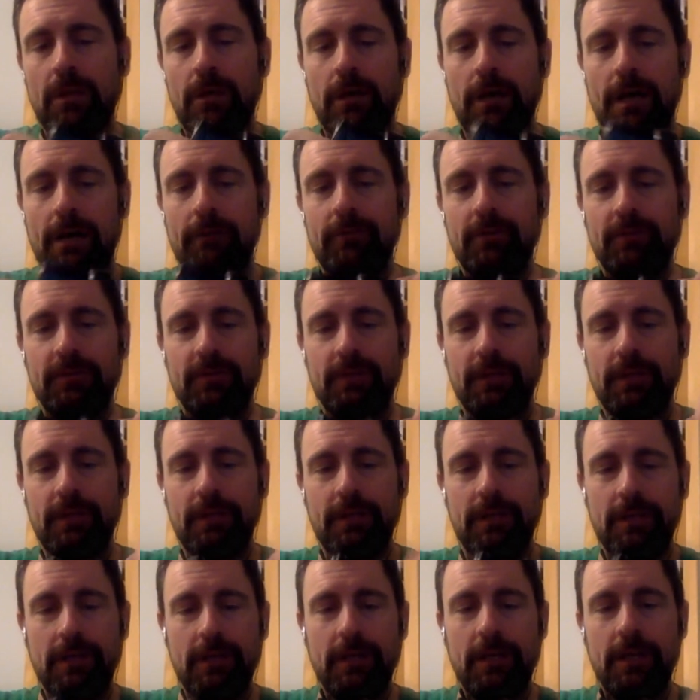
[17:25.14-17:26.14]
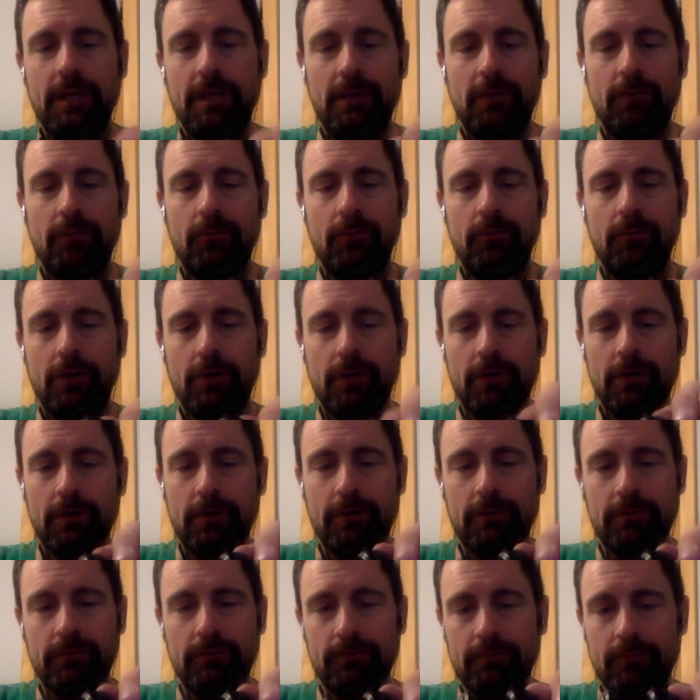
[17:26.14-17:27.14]
Obviously
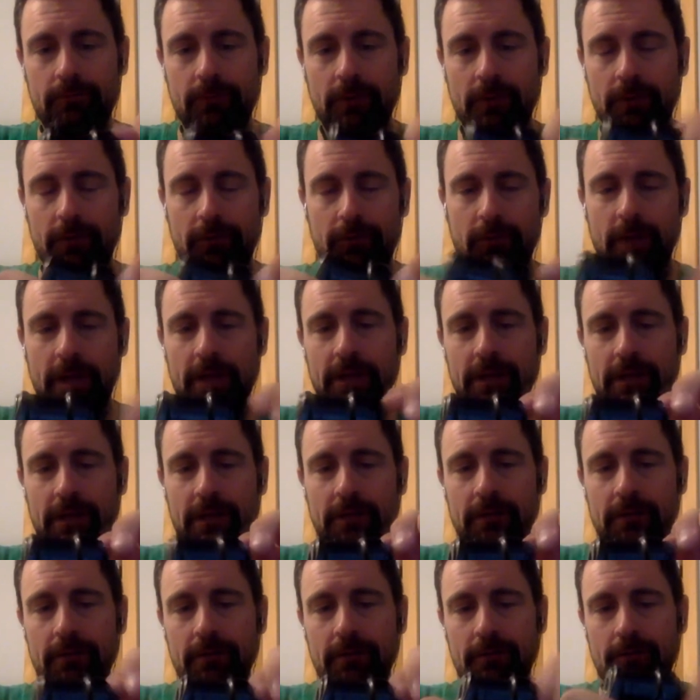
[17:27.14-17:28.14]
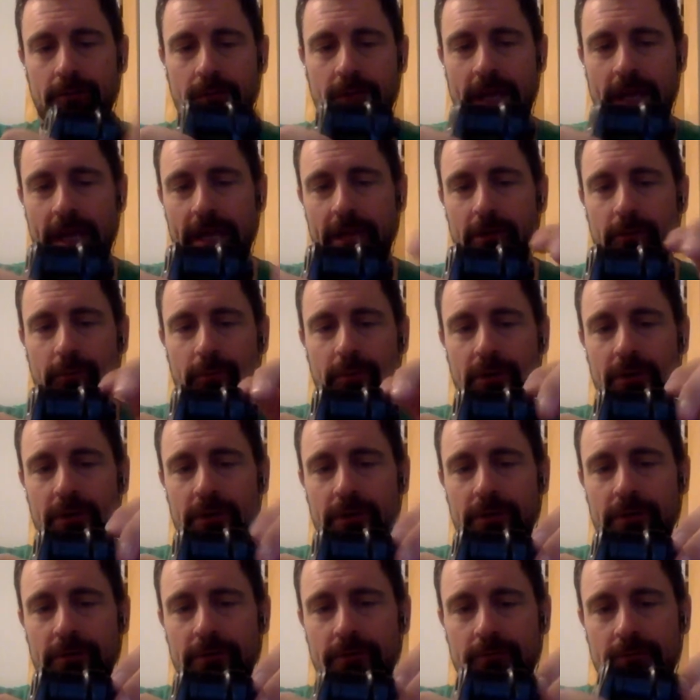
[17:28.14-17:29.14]
a threaded anchor
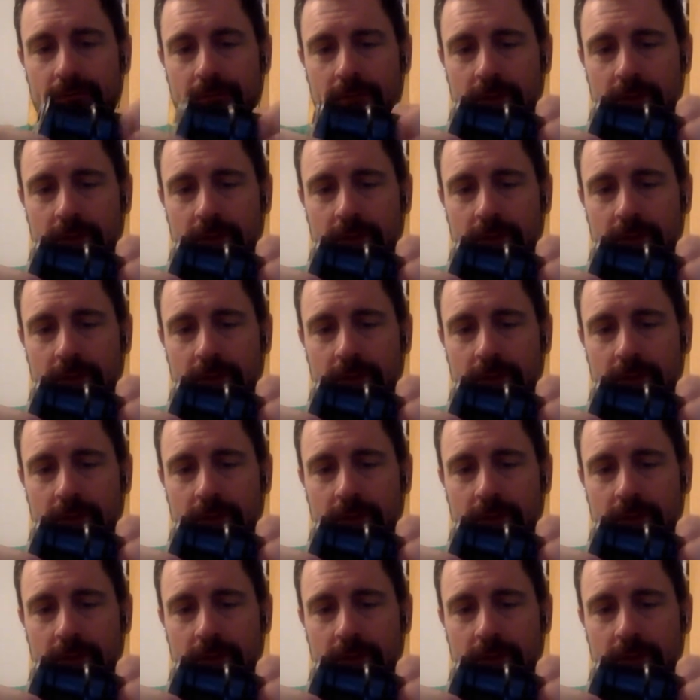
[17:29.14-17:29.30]
pin.